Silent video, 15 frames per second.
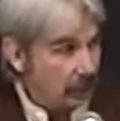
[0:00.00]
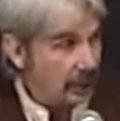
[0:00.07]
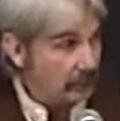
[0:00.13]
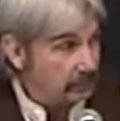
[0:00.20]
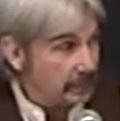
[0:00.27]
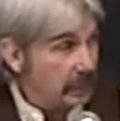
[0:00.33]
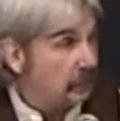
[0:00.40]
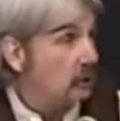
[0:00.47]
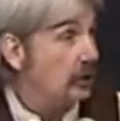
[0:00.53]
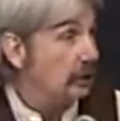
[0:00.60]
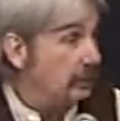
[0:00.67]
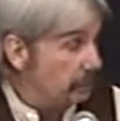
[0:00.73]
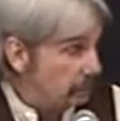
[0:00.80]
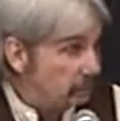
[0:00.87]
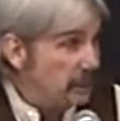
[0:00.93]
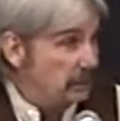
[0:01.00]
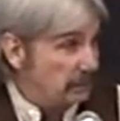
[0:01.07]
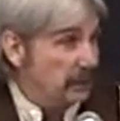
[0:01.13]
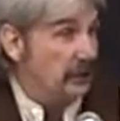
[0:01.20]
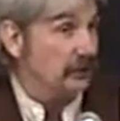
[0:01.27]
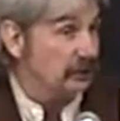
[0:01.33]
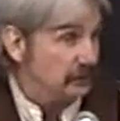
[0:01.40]
quite a bit where the
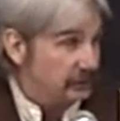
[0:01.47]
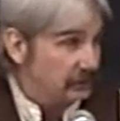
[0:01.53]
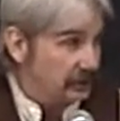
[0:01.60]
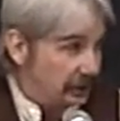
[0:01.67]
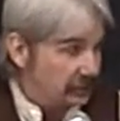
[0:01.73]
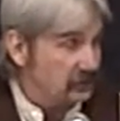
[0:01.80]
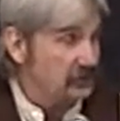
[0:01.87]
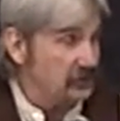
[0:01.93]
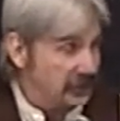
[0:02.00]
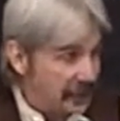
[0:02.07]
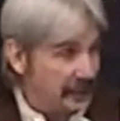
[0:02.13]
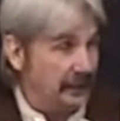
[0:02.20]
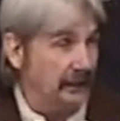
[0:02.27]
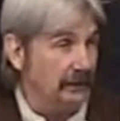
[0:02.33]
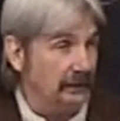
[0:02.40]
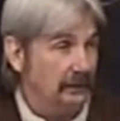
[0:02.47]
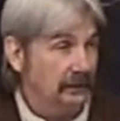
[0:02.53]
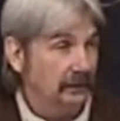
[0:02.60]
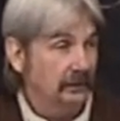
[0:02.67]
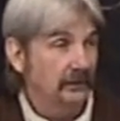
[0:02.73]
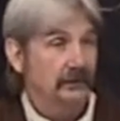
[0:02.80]
people are just saying.